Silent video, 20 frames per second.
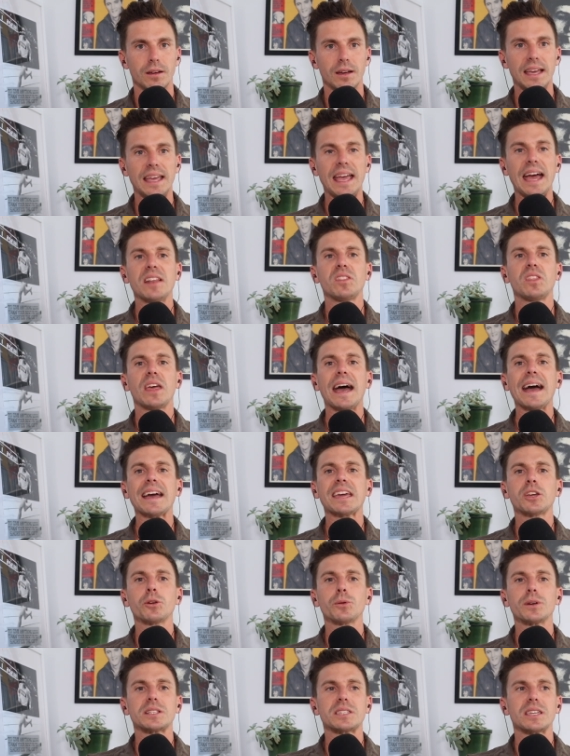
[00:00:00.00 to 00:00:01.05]
He had the
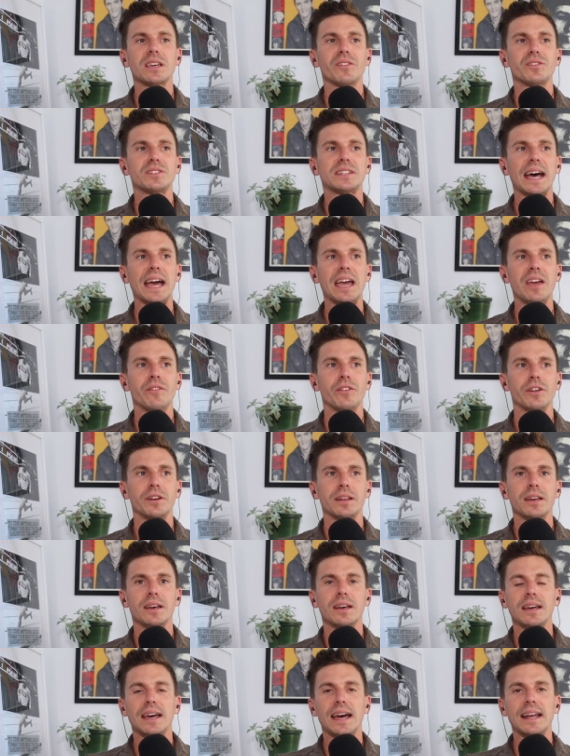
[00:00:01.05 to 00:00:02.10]
accuracy of
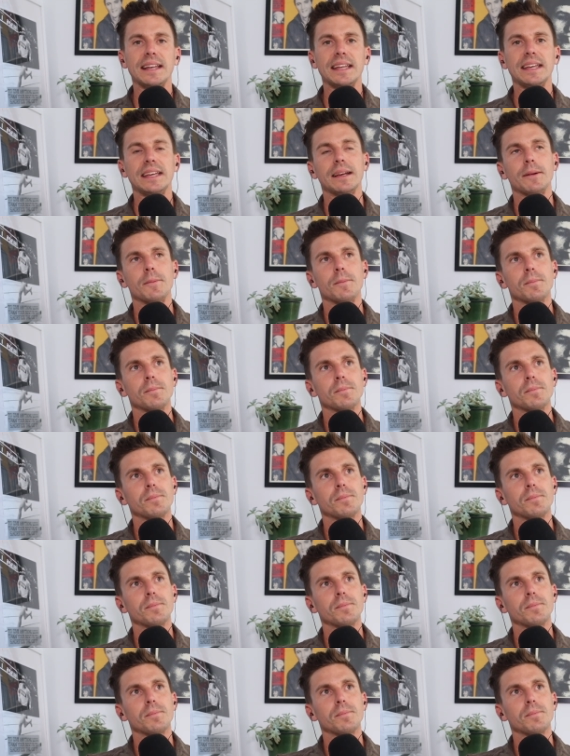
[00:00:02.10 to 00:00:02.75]
David, and he